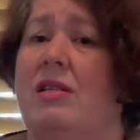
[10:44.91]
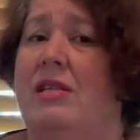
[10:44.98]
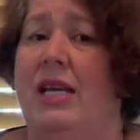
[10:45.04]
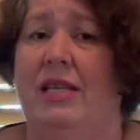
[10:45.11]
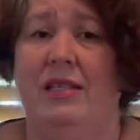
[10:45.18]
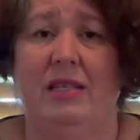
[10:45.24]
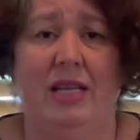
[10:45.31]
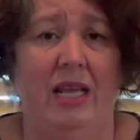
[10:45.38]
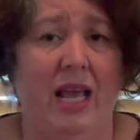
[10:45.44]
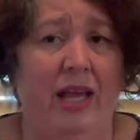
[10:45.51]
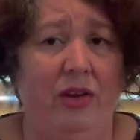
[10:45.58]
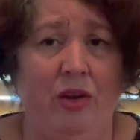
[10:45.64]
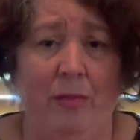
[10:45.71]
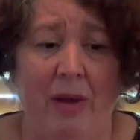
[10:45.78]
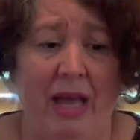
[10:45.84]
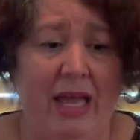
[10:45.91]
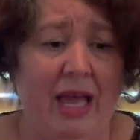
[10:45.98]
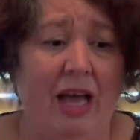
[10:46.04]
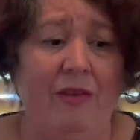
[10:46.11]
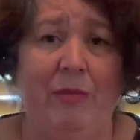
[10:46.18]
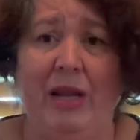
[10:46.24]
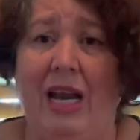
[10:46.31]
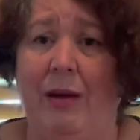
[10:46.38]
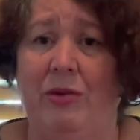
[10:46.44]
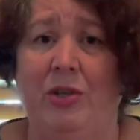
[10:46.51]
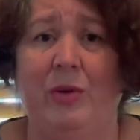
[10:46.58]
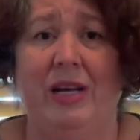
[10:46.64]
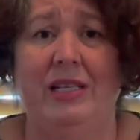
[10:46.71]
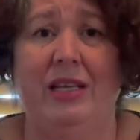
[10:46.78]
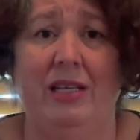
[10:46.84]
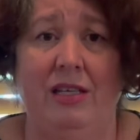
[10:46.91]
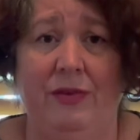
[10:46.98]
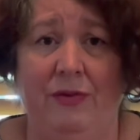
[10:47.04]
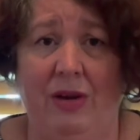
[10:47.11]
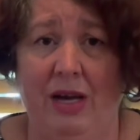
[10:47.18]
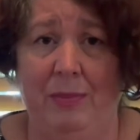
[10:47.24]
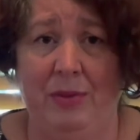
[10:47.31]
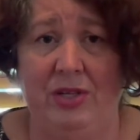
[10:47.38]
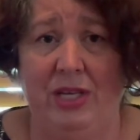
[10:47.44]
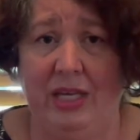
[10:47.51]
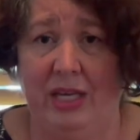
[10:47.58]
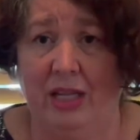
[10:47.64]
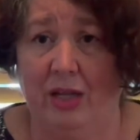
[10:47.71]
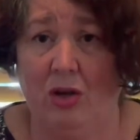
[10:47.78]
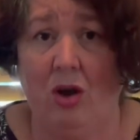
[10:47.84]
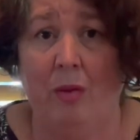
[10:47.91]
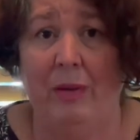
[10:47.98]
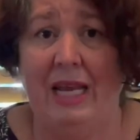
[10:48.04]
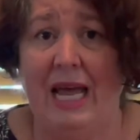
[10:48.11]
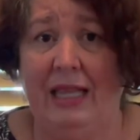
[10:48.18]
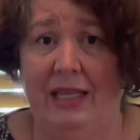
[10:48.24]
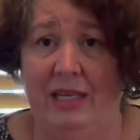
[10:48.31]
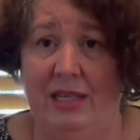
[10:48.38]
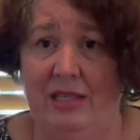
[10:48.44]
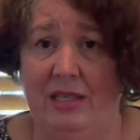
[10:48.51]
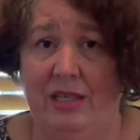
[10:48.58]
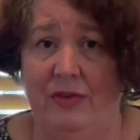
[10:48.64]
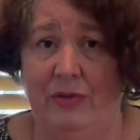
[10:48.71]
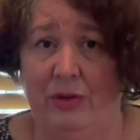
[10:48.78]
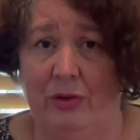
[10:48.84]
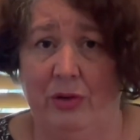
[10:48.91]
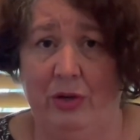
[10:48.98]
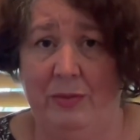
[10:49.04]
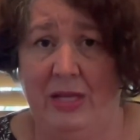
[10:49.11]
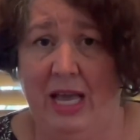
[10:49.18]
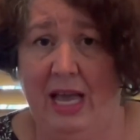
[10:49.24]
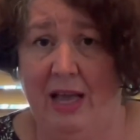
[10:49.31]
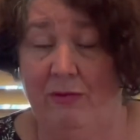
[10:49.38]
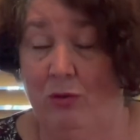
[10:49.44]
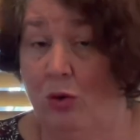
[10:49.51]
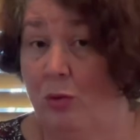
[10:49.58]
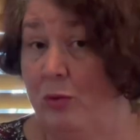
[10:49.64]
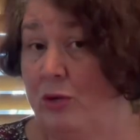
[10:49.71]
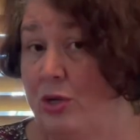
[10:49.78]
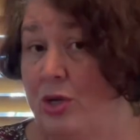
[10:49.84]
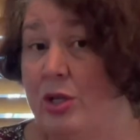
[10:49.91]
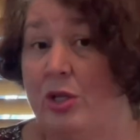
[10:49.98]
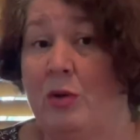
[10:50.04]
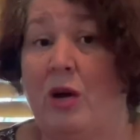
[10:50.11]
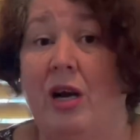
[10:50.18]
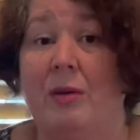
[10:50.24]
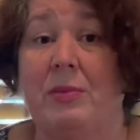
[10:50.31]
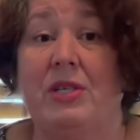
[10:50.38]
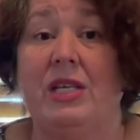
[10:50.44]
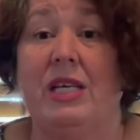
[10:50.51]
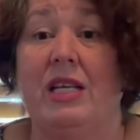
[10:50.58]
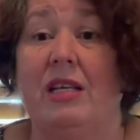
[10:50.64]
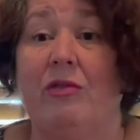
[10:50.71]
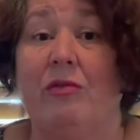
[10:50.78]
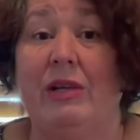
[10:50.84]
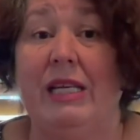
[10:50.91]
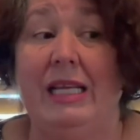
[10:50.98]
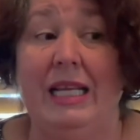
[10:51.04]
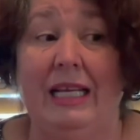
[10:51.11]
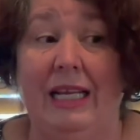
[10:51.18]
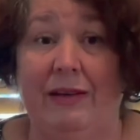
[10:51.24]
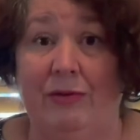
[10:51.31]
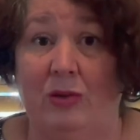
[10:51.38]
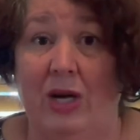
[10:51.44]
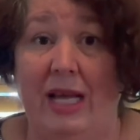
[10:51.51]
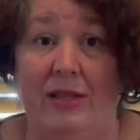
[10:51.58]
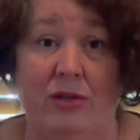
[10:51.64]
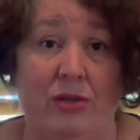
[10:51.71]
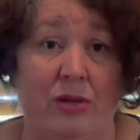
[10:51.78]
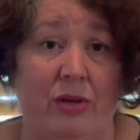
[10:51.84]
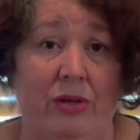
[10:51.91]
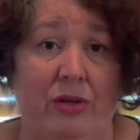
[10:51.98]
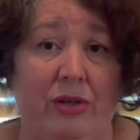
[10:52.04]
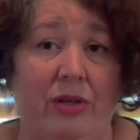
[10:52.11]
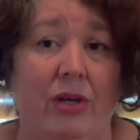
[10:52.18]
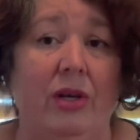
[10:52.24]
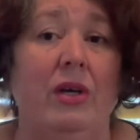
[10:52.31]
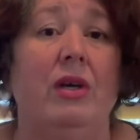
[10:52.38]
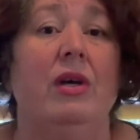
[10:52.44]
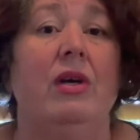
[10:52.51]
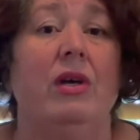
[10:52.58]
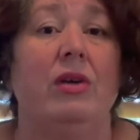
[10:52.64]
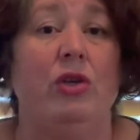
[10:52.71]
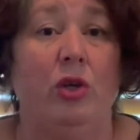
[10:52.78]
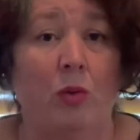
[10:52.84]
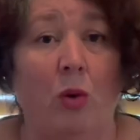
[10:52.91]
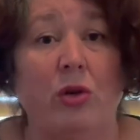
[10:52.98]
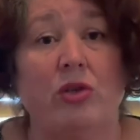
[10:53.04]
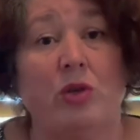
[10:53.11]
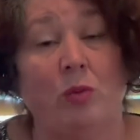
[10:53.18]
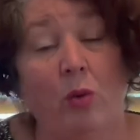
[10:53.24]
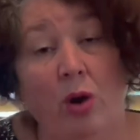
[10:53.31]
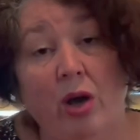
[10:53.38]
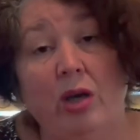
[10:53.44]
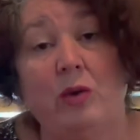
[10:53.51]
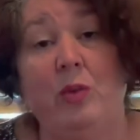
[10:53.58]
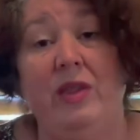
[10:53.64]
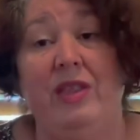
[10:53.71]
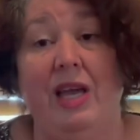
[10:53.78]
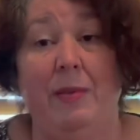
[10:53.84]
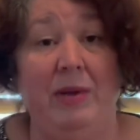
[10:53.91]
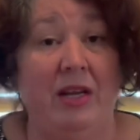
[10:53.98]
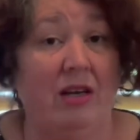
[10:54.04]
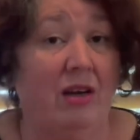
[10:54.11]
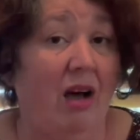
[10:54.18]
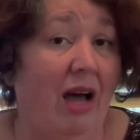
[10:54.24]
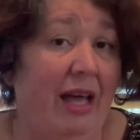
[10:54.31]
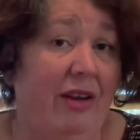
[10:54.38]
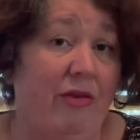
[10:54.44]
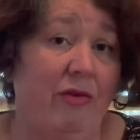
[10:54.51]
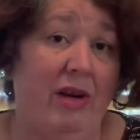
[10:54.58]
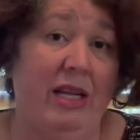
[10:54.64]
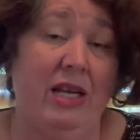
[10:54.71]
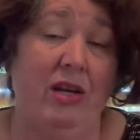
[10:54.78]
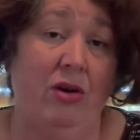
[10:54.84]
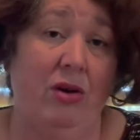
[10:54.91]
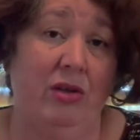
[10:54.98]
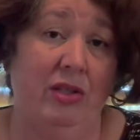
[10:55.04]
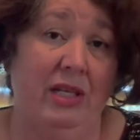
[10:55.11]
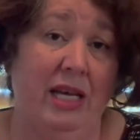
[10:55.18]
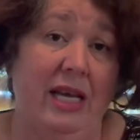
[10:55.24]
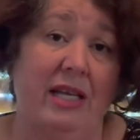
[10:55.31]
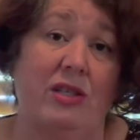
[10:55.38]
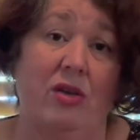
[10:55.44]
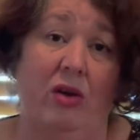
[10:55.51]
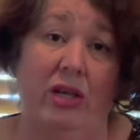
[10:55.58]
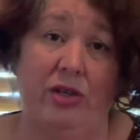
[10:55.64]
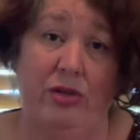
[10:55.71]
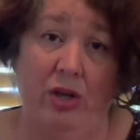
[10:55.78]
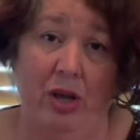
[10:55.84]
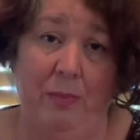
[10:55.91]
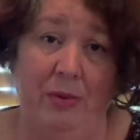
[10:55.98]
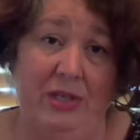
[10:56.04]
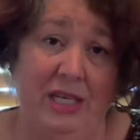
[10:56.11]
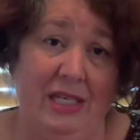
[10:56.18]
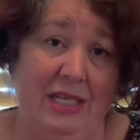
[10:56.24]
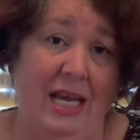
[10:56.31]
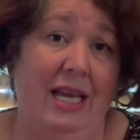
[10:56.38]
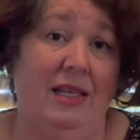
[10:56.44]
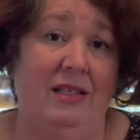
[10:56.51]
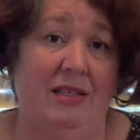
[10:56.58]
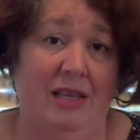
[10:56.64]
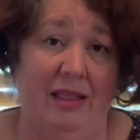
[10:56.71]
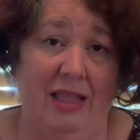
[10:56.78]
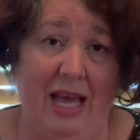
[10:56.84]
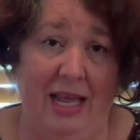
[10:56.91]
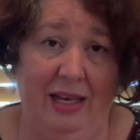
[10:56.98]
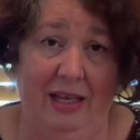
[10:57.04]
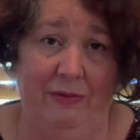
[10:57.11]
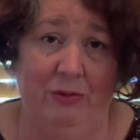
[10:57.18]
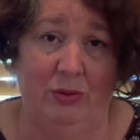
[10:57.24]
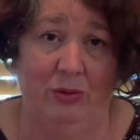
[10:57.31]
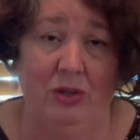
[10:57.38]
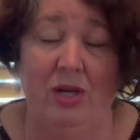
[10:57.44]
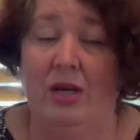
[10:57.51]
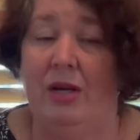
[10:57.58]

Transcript: testing, and you may have been able to identify particular commonalities that different groups have, or students who are at a particular reading level. And so you want to work with them in a guided reading context on interpreting text at that level,